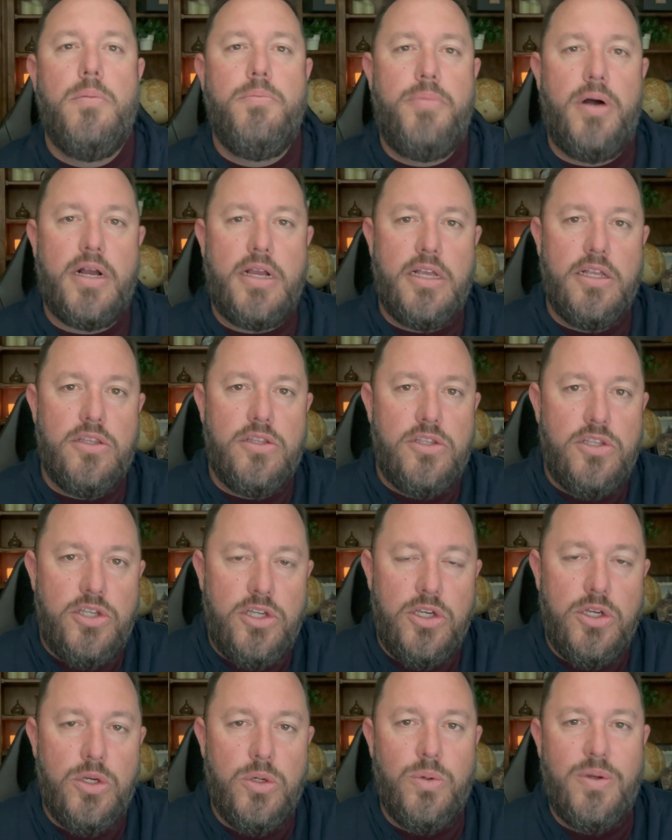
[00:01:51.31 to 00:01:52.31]
Bucket
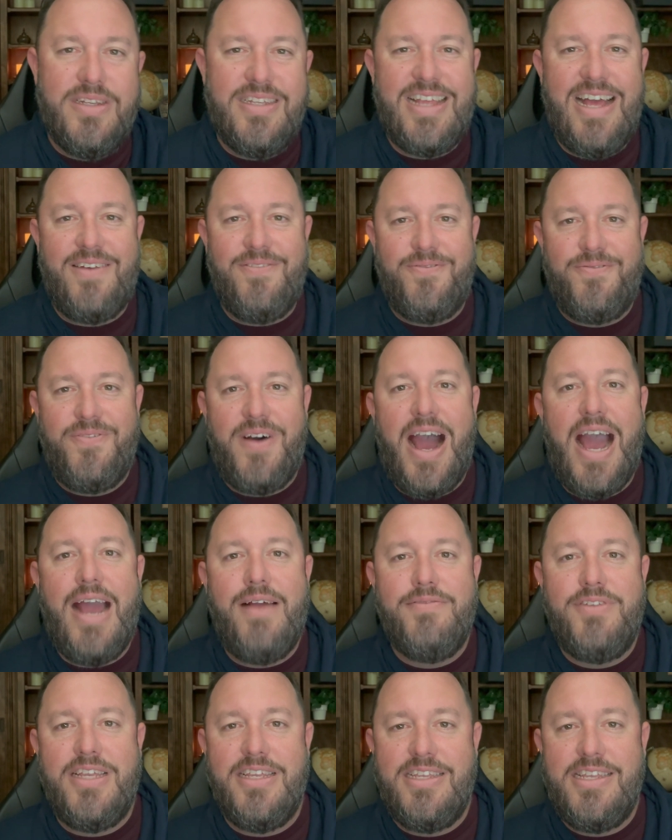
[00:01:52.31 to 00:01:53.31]
2 is that
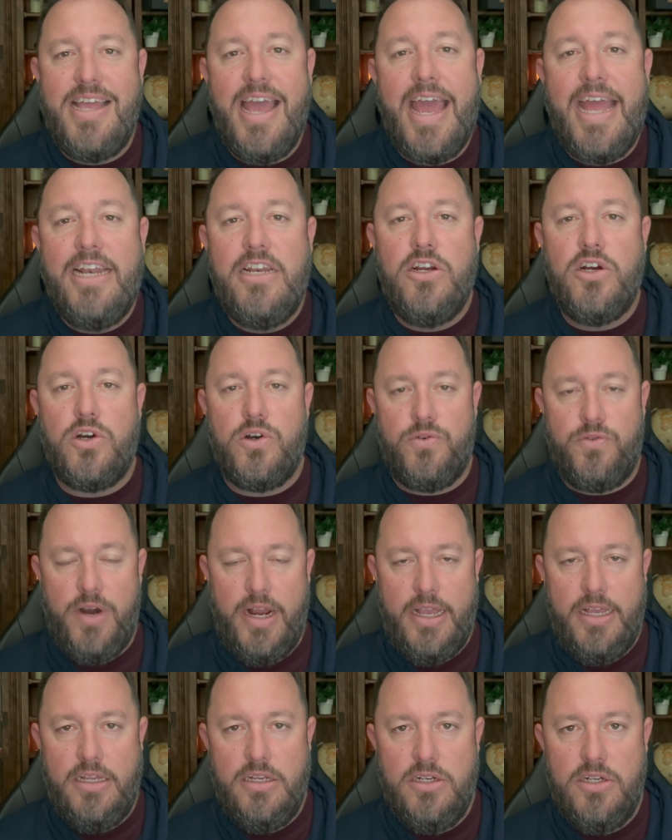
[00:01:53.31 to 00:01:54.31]
5 to 10 year
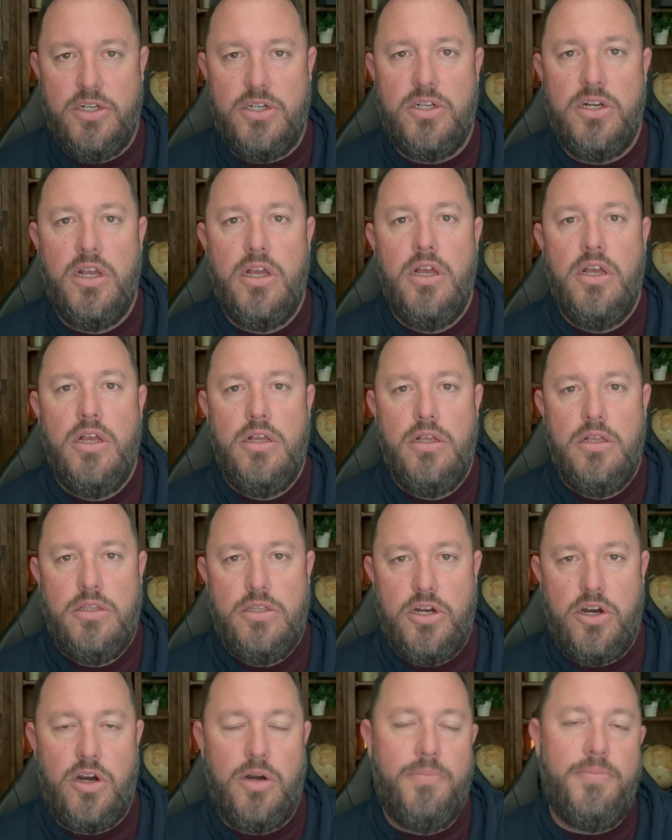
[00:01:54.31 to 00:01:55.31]
range
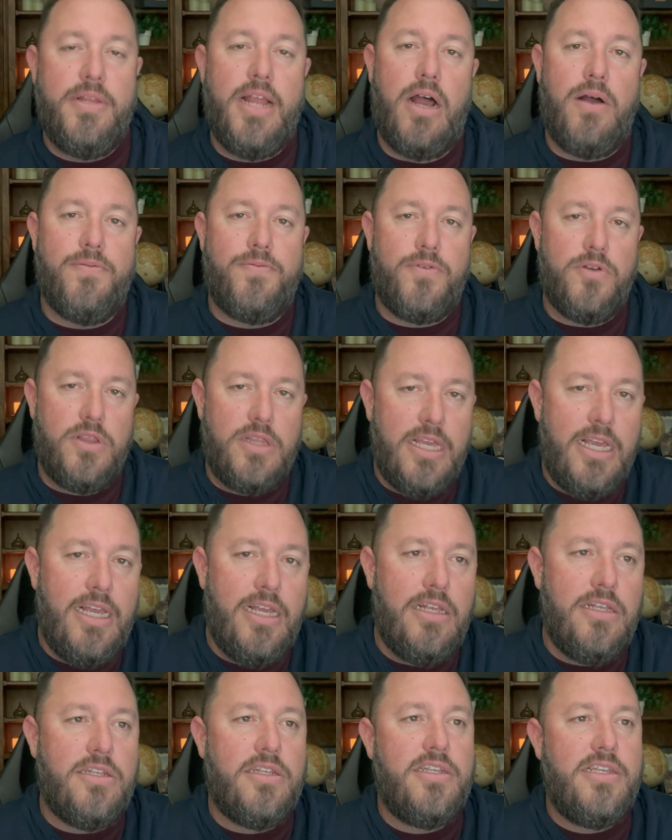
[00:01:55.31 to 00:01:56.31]
term. Now for
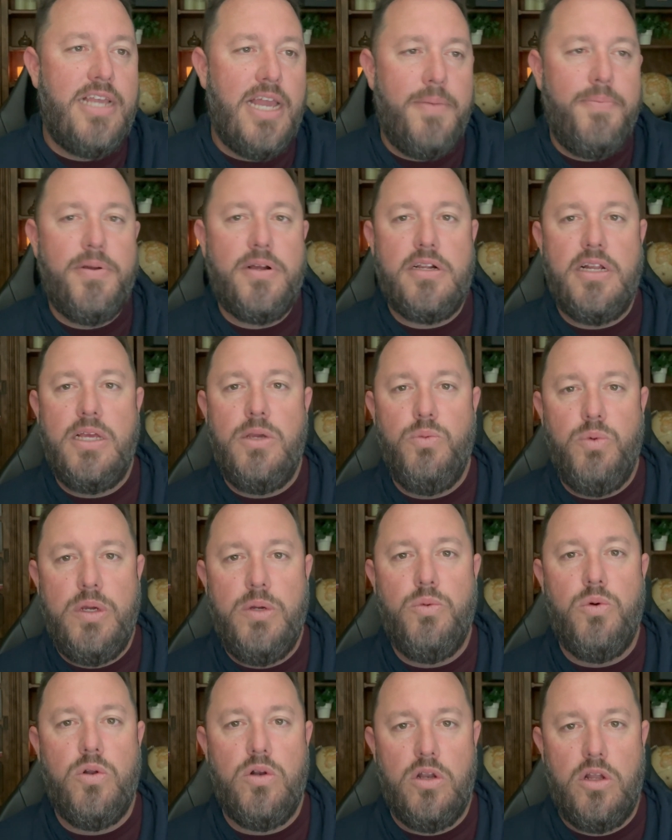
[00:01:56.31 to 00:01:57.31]
these, typically we
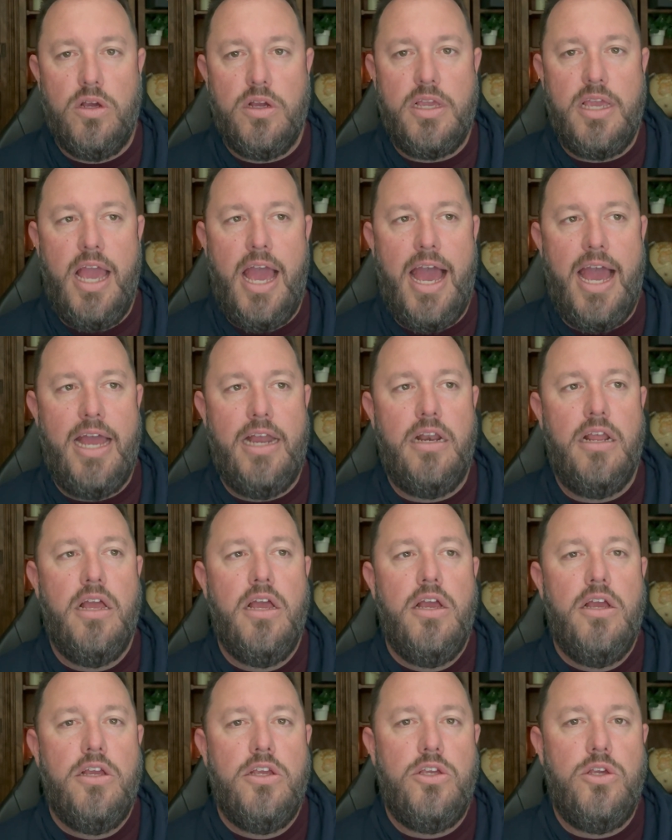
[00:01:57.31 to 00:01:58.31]
will look at
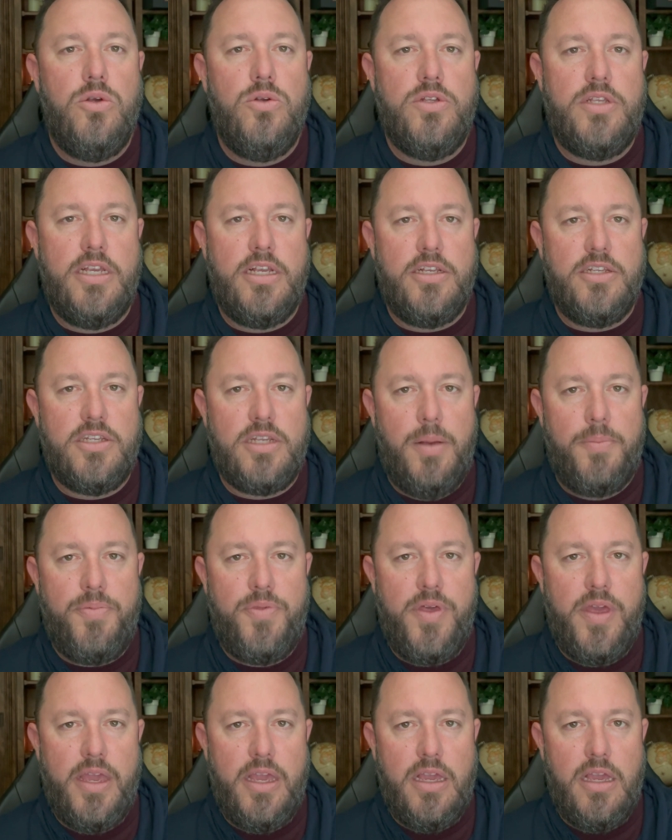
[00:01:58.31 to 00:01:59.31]
using
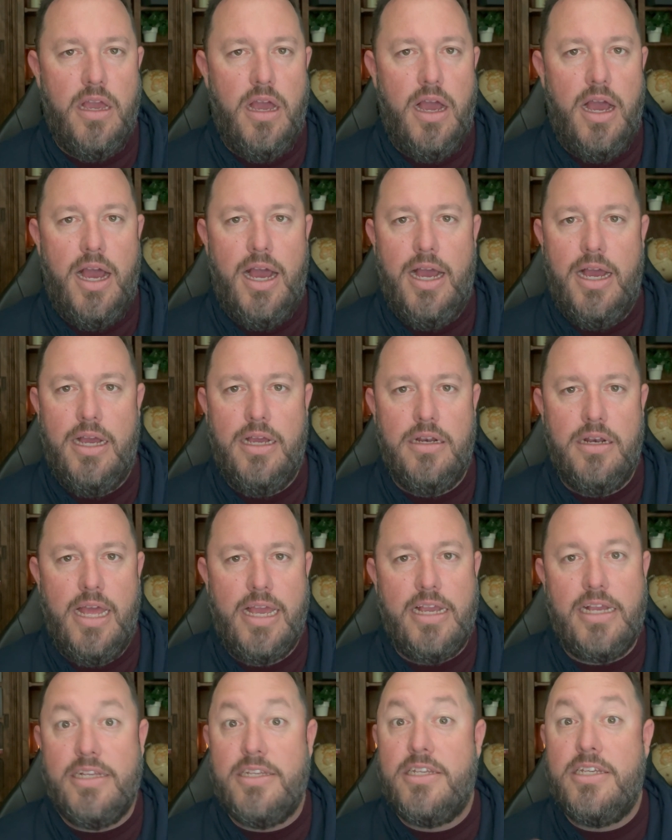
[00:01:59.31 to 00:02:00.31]
something
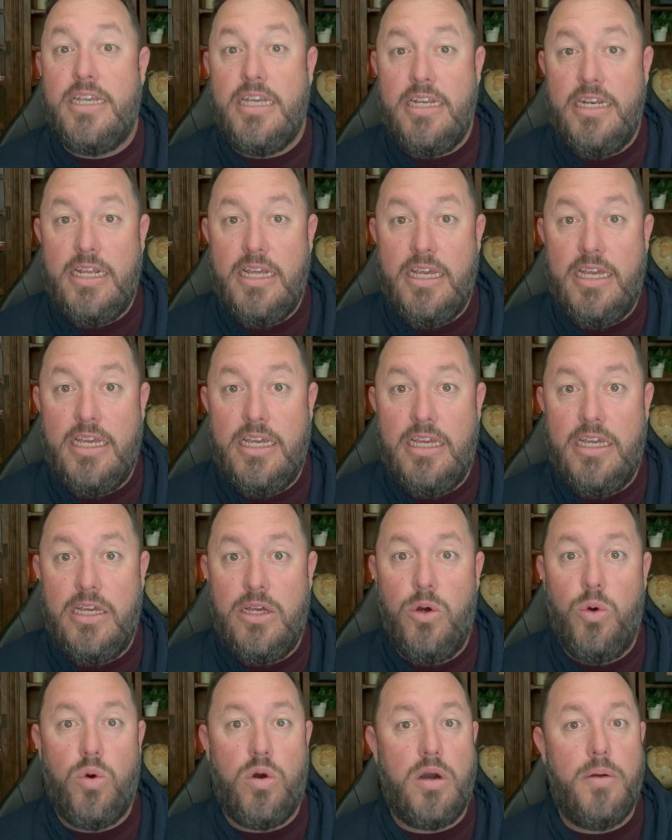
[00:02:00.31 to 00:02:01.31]
like a CD
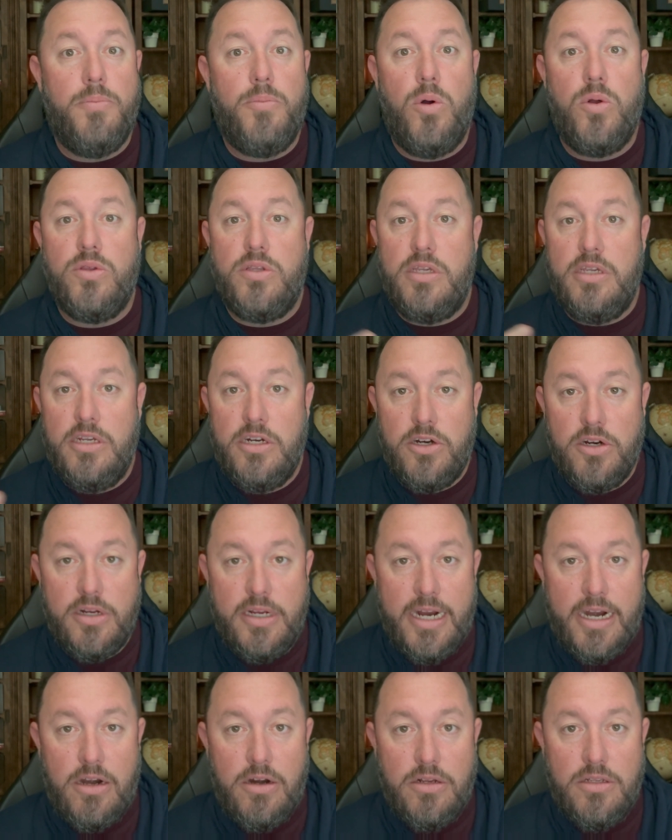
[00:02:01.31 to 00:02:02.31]
or a multi-year
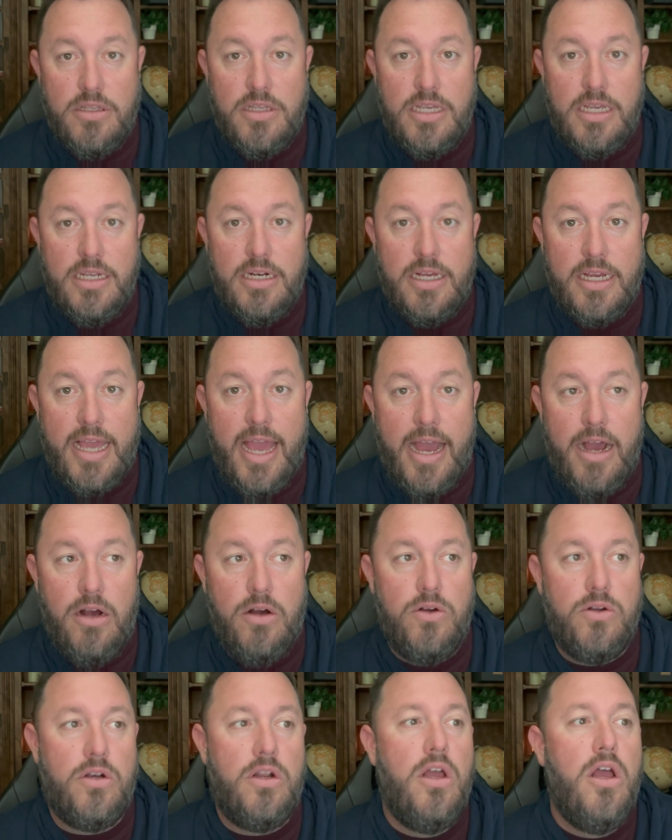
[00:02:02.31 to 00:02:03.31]
guaranteed
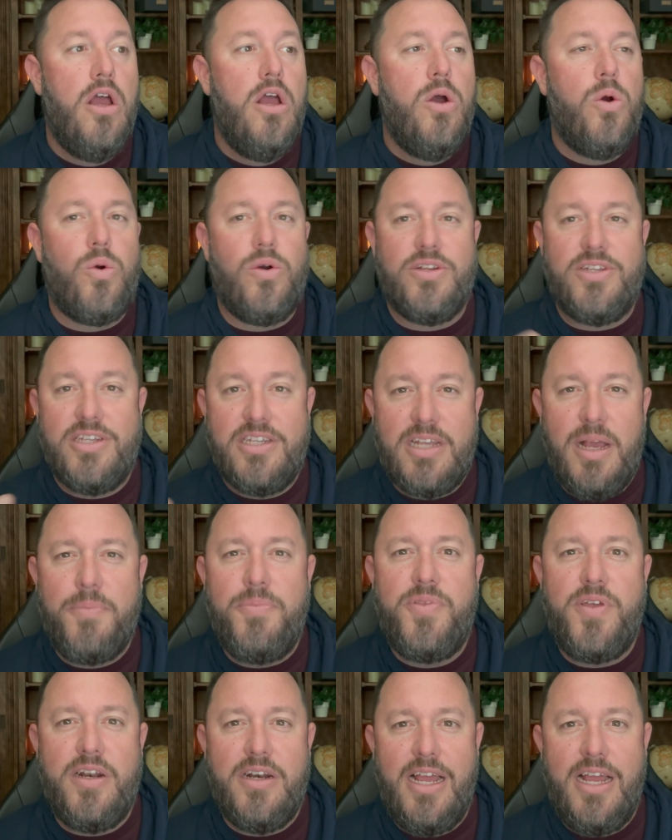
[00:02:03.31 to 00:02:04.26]
account or something